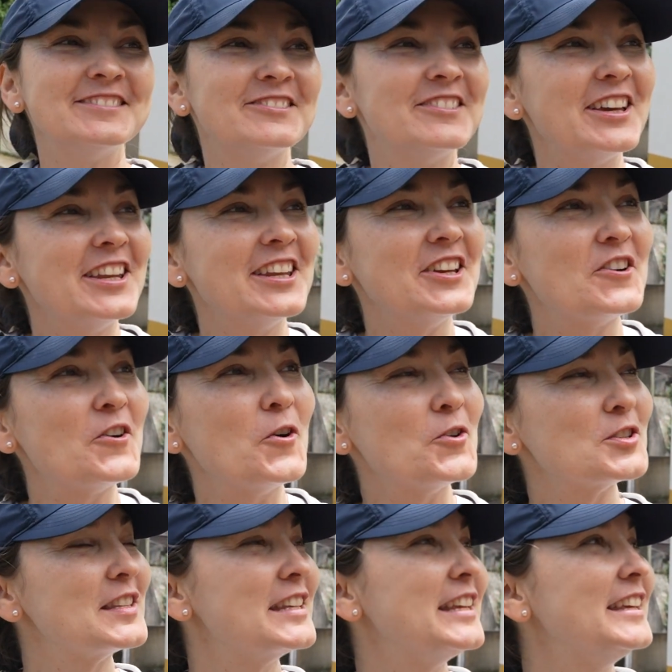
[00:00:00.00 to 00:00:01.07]
very
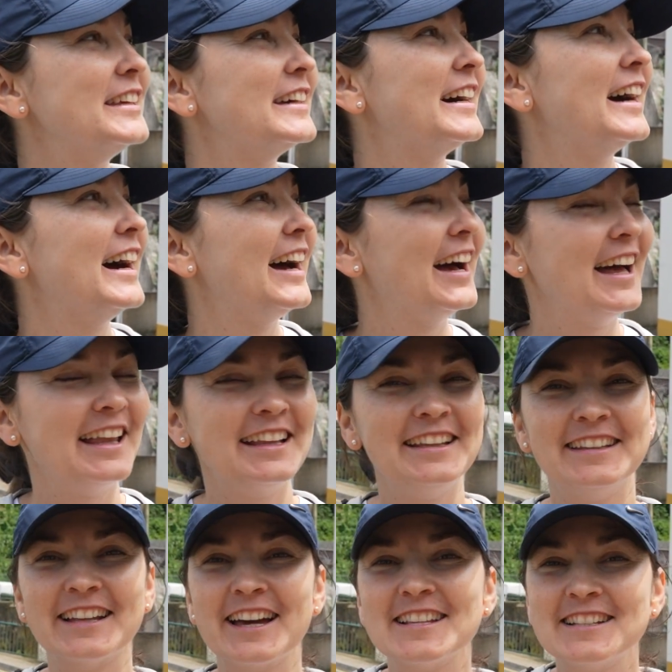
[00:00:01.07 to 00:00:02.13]
cozy,
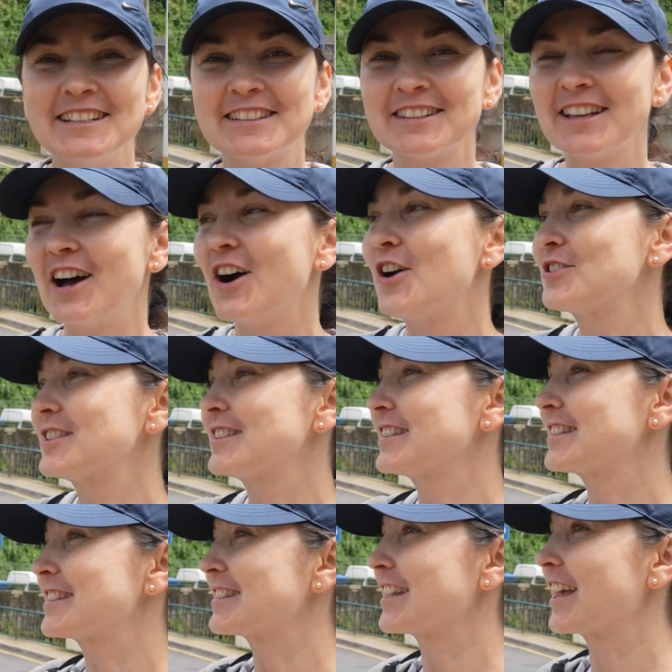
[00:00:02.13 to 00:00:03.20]
nice little houses,